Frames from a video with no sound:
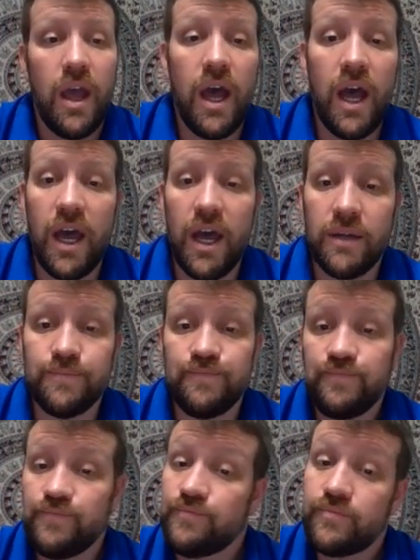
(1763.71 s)

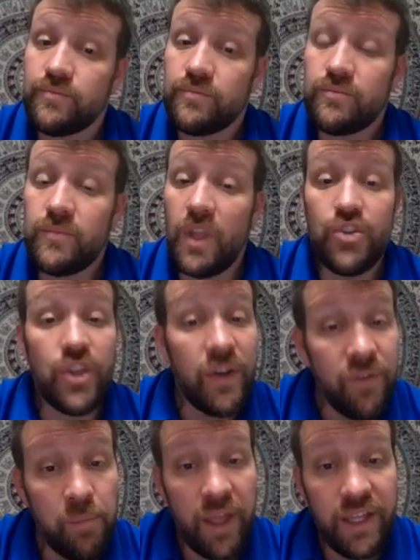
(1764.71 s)
So the
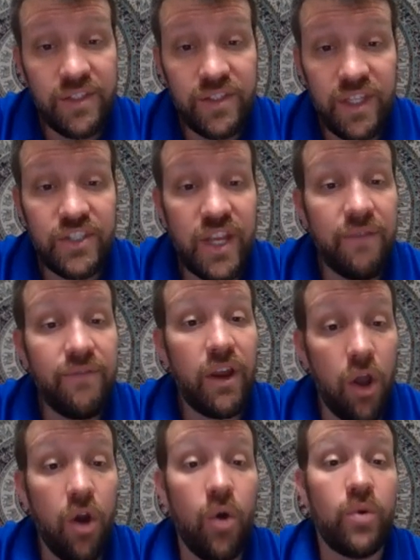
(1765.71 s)
different plates each have
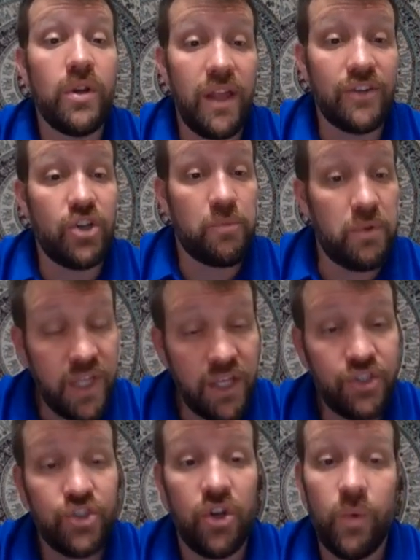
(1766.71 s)
their own electric
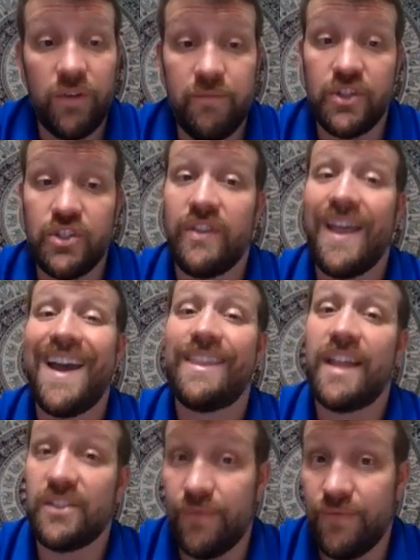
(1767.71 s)
potential. We've mentioned that.
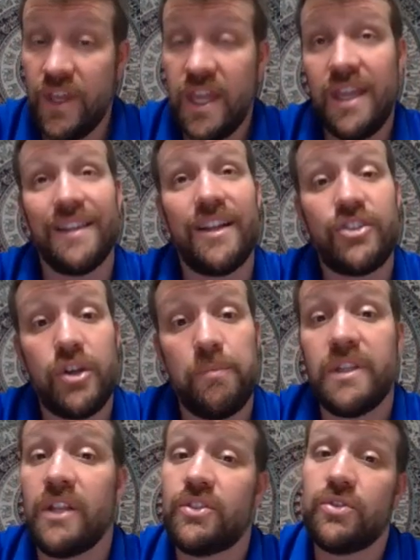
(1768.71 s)
That's V, electric
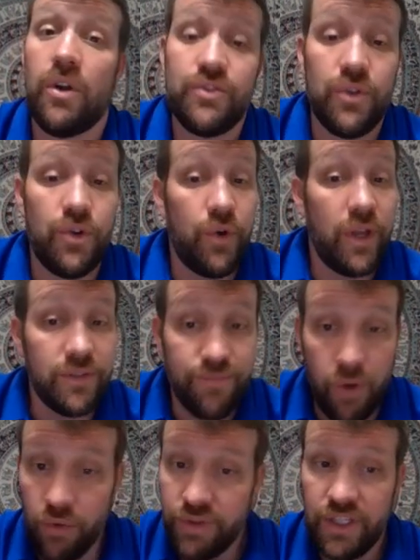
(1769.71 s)
potential, also known as
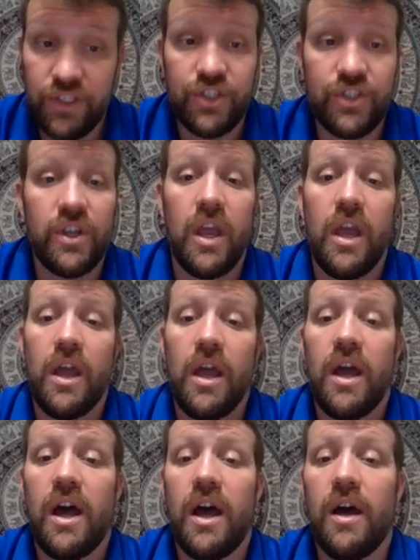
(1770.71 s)
voltage.
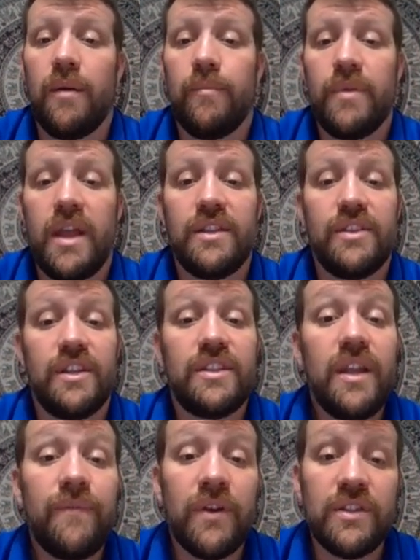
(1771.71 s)
And the
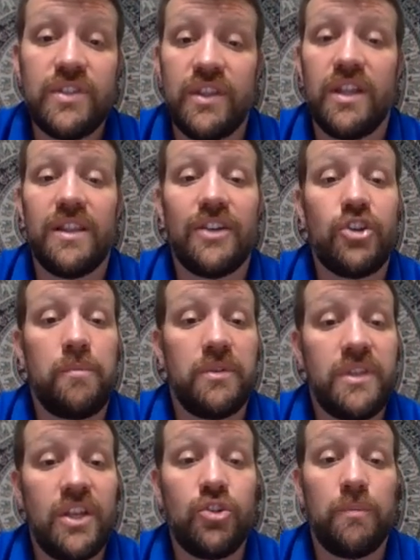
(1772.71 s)
difference in the electric
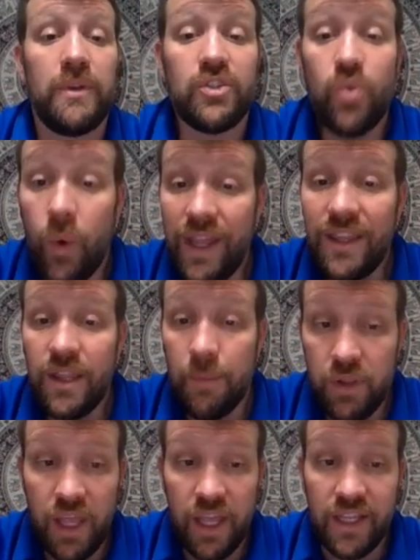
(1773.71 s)
potential between the
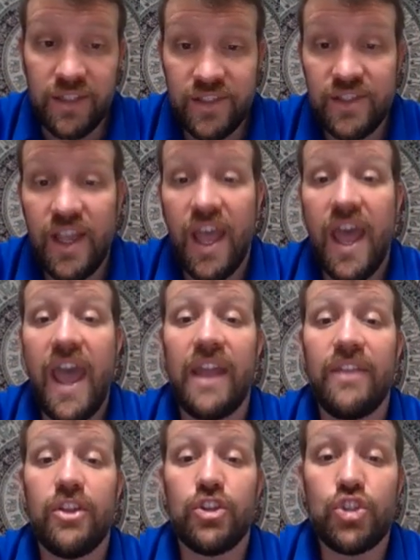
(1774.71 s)
plates
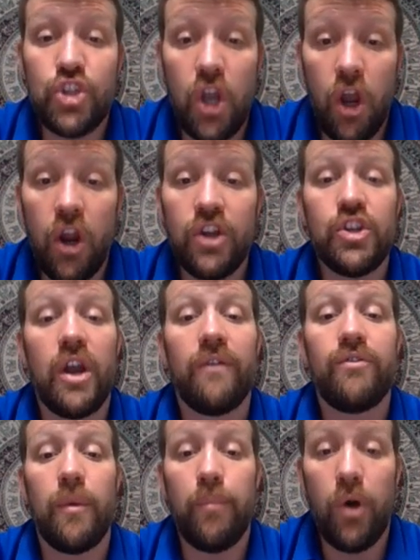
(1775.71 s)
and the charge
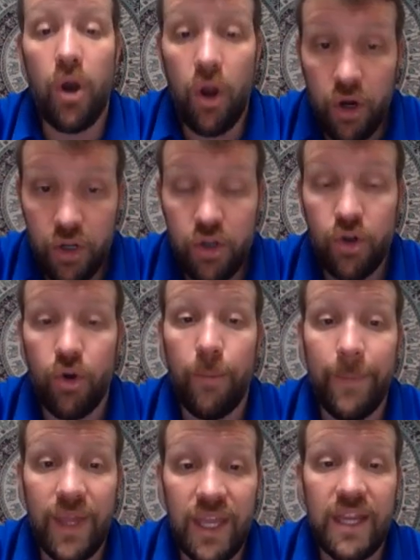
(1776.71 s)
of the particle
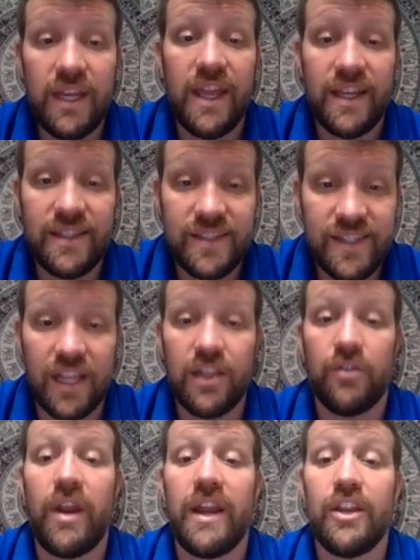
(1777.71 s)
being
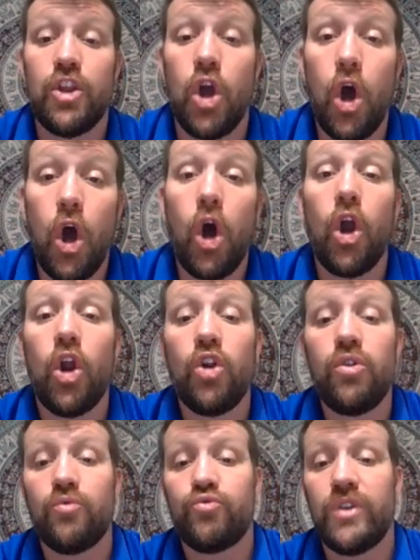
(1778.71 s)
accelerated
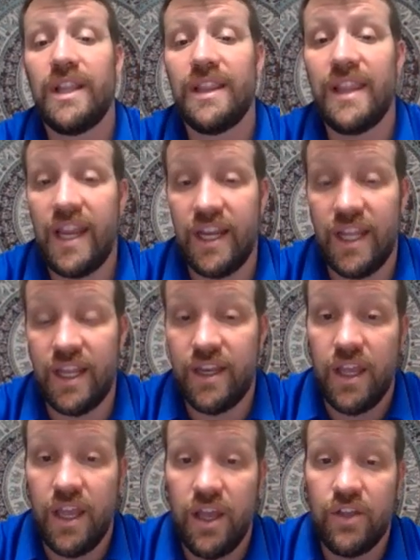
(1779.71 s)
are
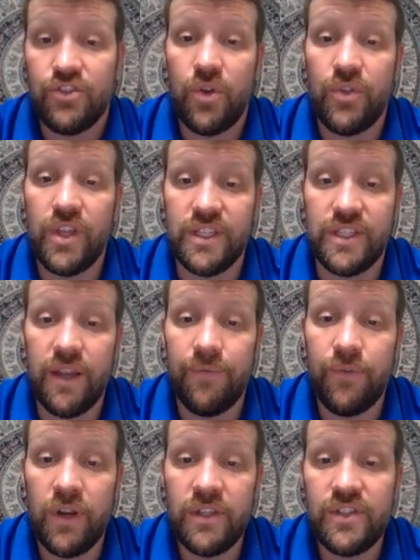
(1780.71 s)
related. So the
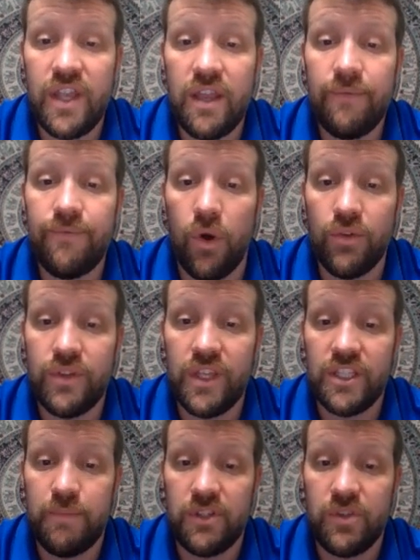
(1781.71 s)
difference in
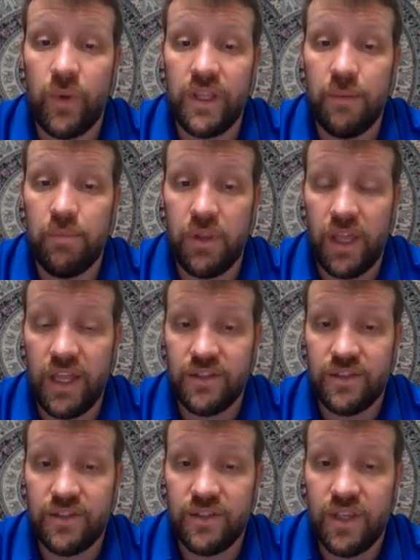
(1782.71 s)
voltage between the
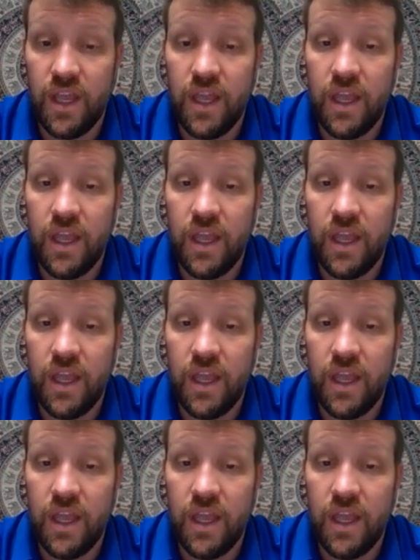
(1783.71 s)
plates